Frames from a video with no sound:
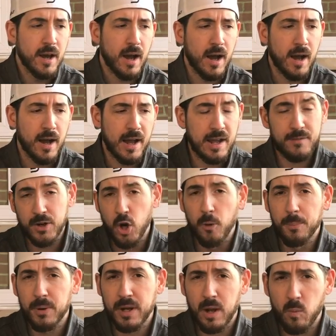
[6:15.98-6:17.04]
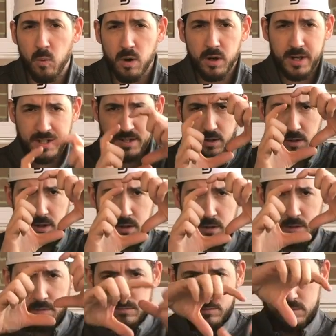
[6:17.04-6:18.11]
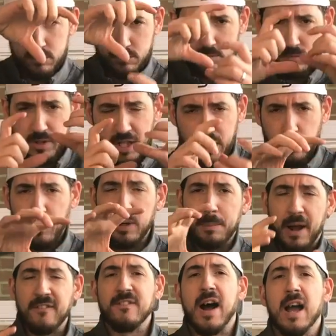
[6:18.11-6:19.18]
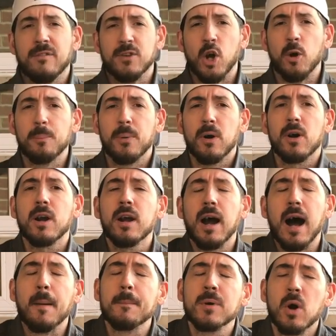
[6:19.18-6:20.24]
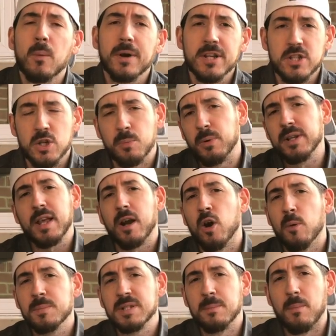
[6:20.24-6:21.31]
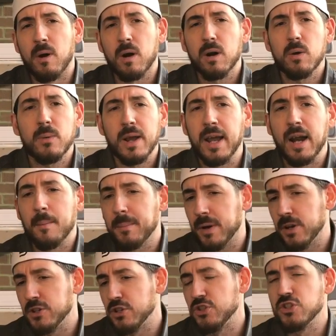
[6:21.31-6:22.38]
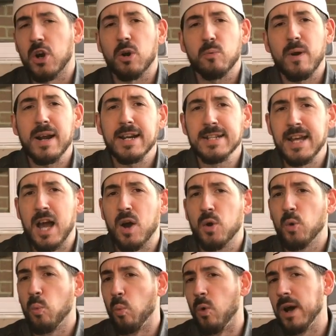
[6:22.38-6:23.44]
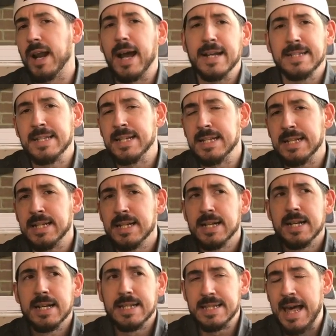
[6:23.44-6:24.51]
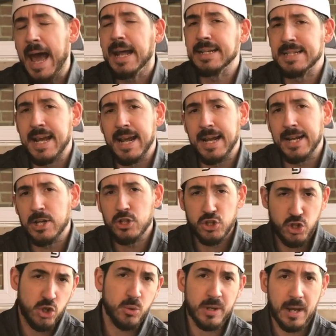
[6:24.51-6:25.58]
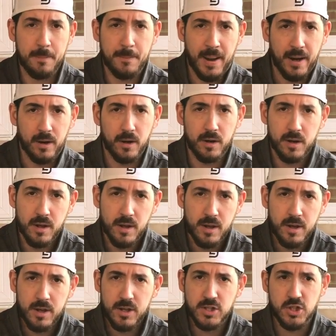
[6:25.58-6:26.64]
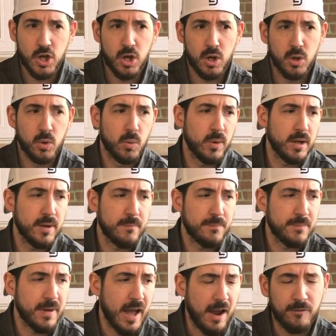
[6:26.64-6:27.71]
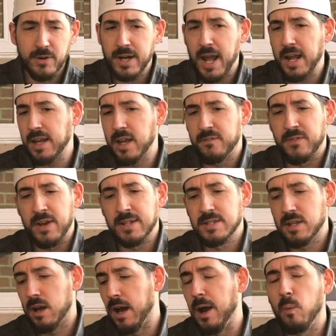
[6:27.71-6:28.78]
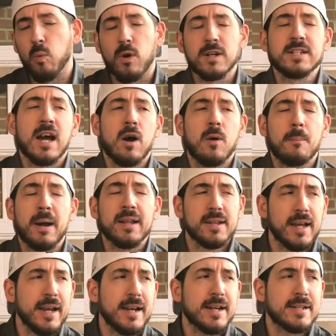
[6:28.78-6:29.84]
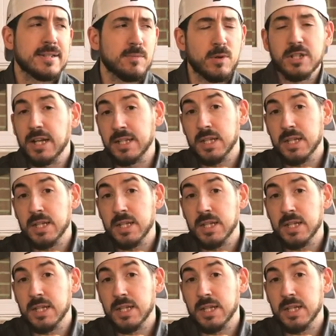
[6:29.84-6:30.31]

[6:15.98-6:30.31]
I have a notebook at work. It's a little, like, 3x5 notebook. I'm going to bring that home tomorrow, and I'm going to just start writing down what I did that day to get better. So, every day, if it's I worked out my legs, which I